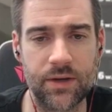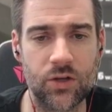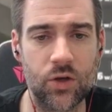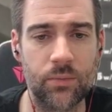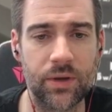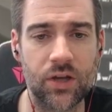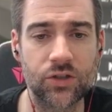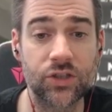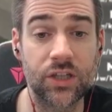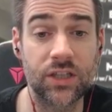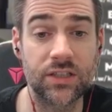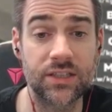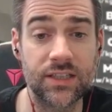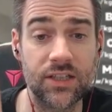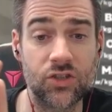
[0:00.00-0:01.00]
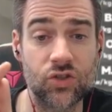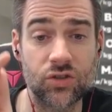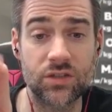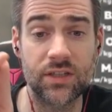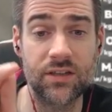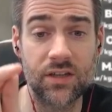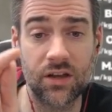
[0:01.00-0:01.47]
I do it, because you can see
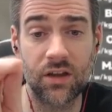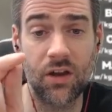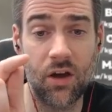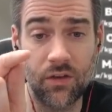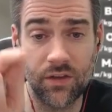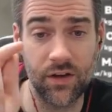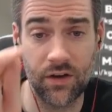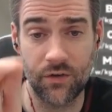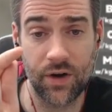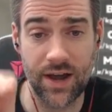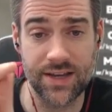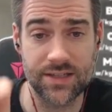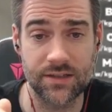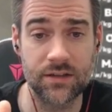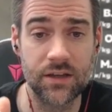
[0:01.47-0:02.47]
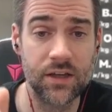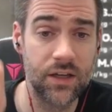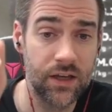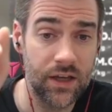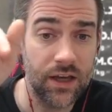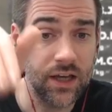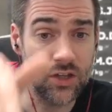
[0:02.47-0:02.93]
just on the horizon,
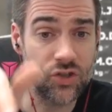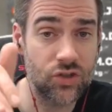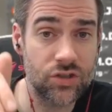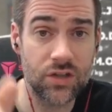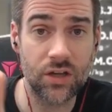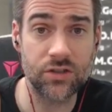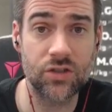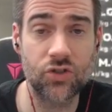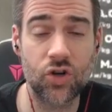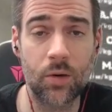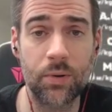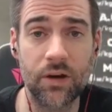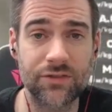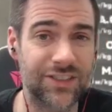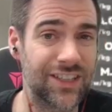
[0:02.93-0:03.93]
it just starts to drop off.